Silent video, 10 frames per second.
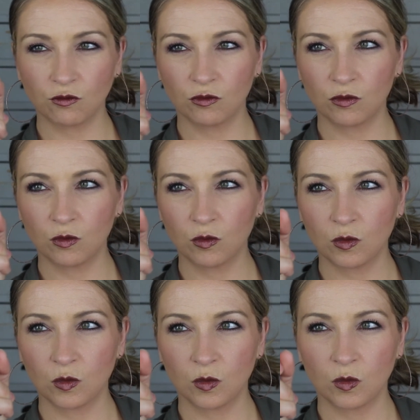
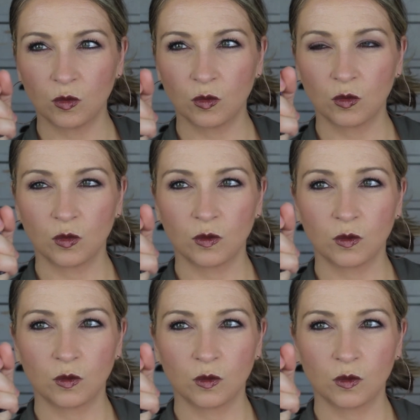
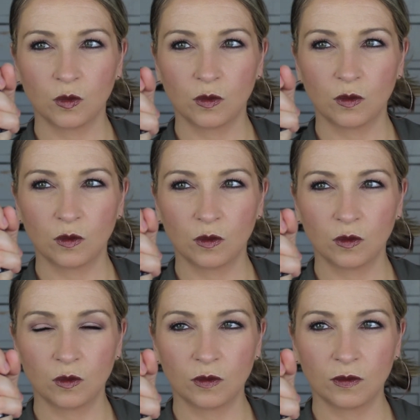
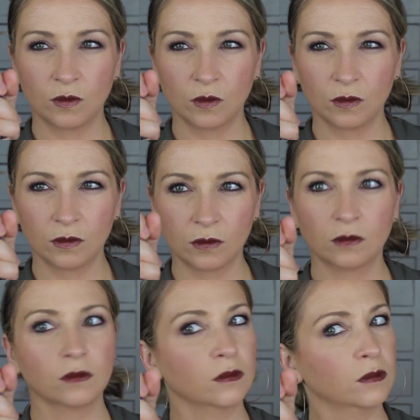
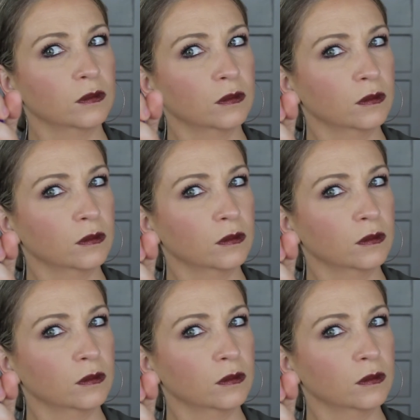[no speech]